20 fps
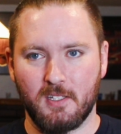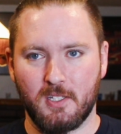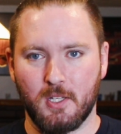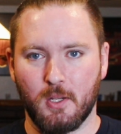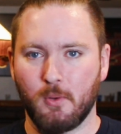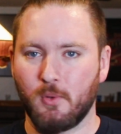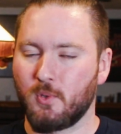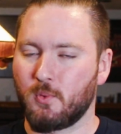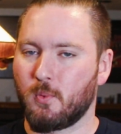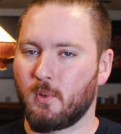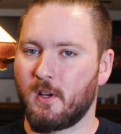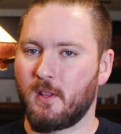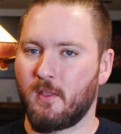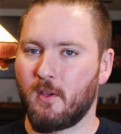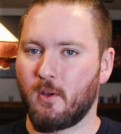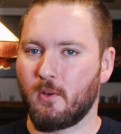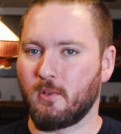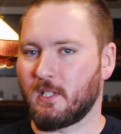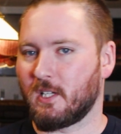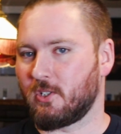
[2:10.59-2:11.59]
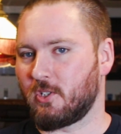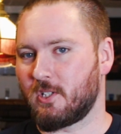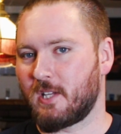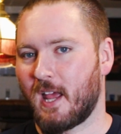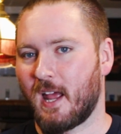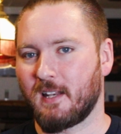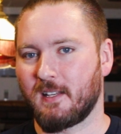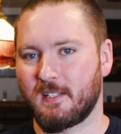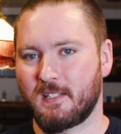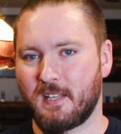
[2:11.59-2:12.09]
So it was one of those, I just
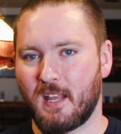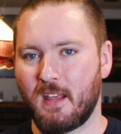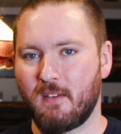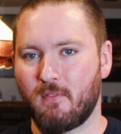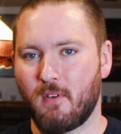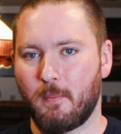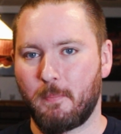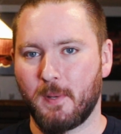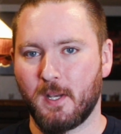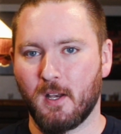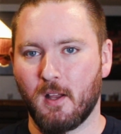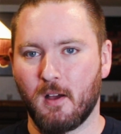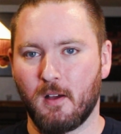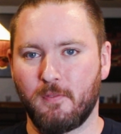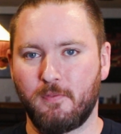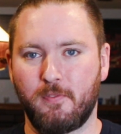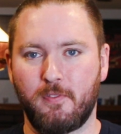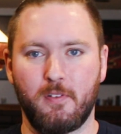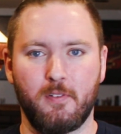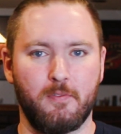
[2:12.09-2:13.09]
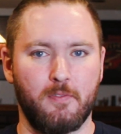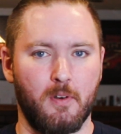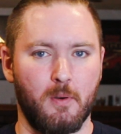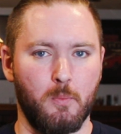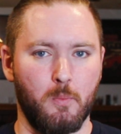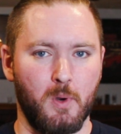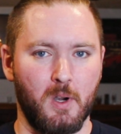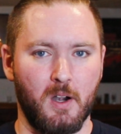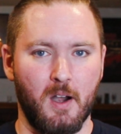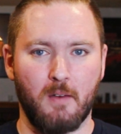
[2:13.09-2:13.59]
had to save up enough from
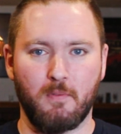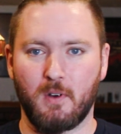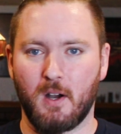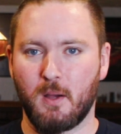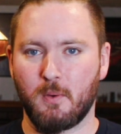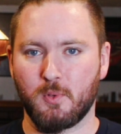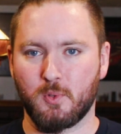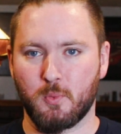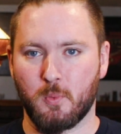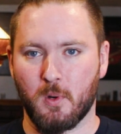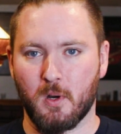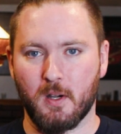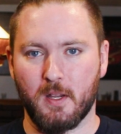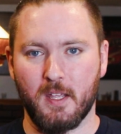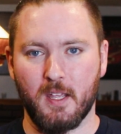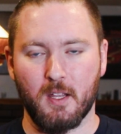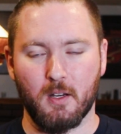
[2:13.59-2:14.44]
wherever I was working.